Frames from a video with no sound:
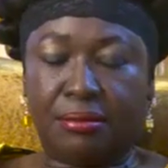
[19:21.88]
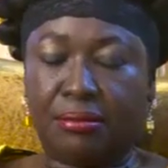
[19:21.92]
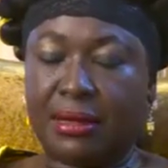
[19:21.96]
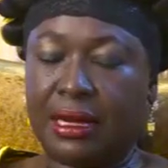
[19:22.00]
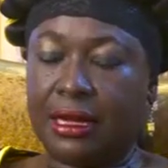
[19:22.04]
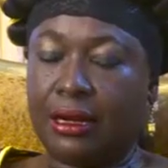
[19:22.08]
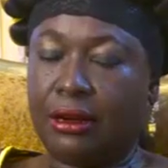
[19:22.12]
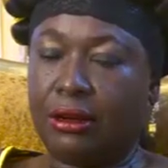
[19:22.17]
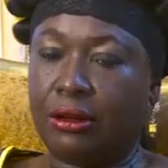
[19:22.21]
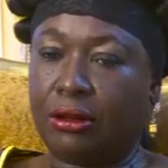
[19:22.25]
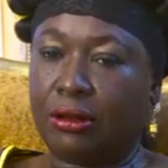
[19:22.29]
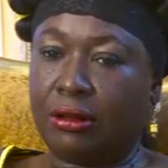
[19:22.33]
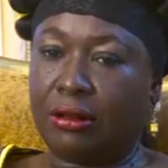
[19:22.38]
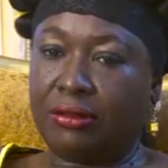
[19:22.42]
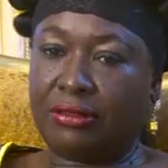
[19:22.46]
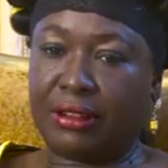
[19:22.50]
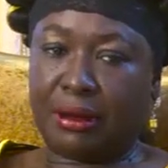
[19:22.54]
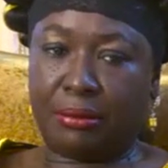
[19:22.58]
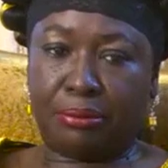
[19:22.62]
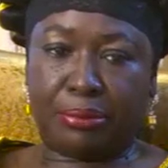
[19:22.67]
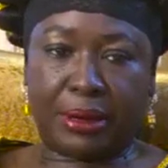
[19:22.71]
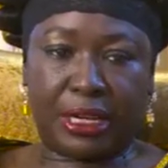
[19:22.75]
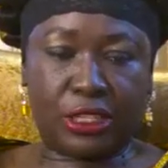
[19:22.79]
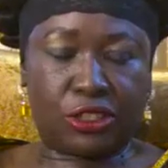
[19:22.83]
my love
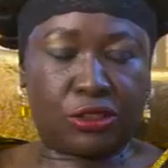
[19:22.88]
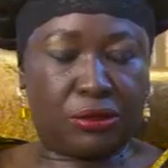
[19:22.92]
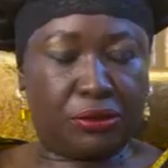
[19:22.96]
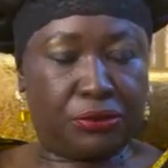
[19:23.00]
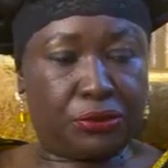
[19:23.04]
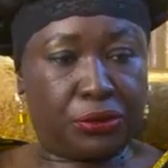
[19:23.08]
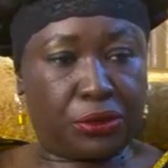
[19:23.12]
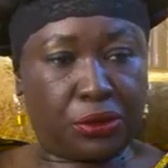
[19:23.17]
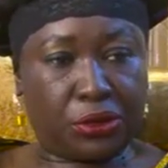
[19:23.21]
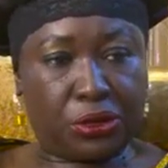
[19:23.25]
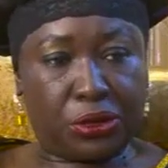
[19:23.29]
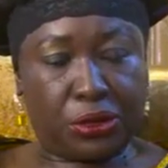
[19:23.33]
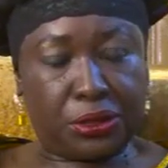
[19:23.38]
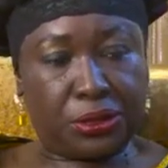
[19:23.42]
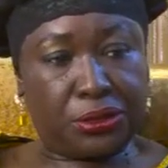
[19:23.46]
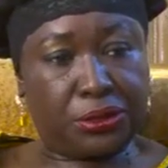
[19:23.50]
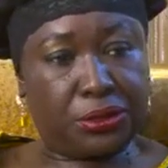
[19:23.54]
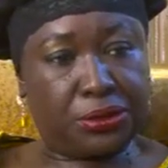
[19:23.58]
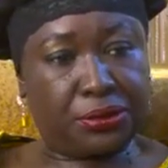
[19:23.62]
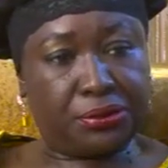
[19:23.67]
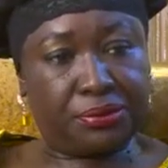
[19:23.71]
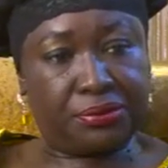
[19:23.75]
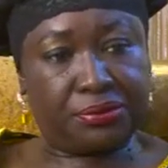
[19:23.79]
and passion for God.